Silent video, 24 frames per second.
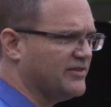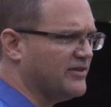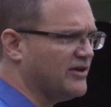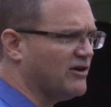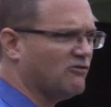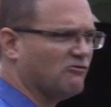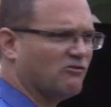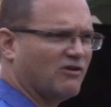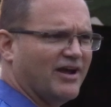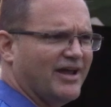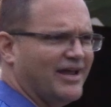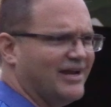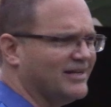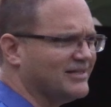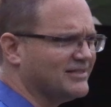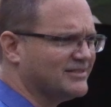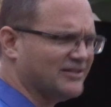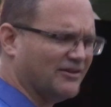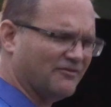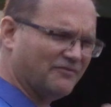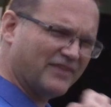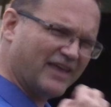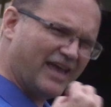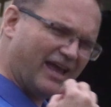and they're right and
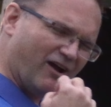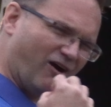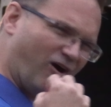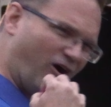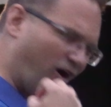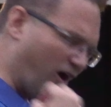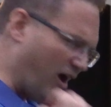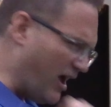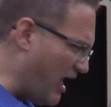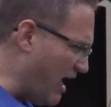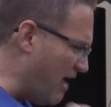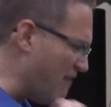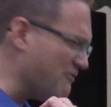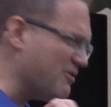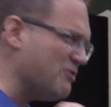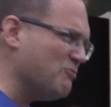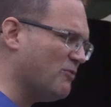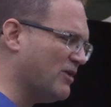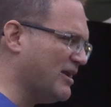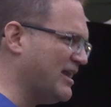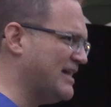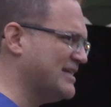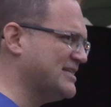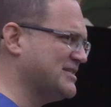stuff. They, uh,
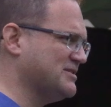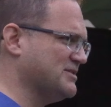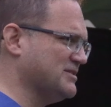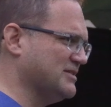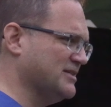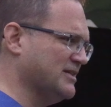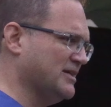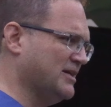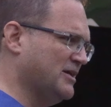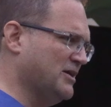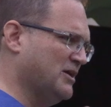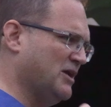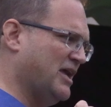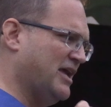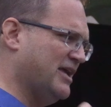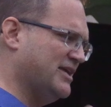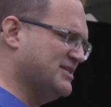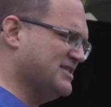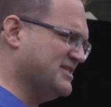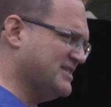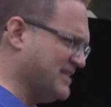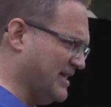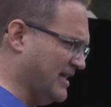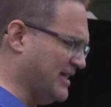everyone has
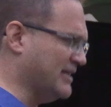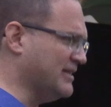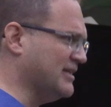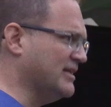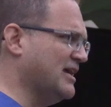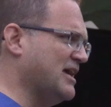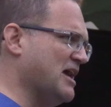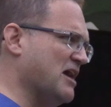sin.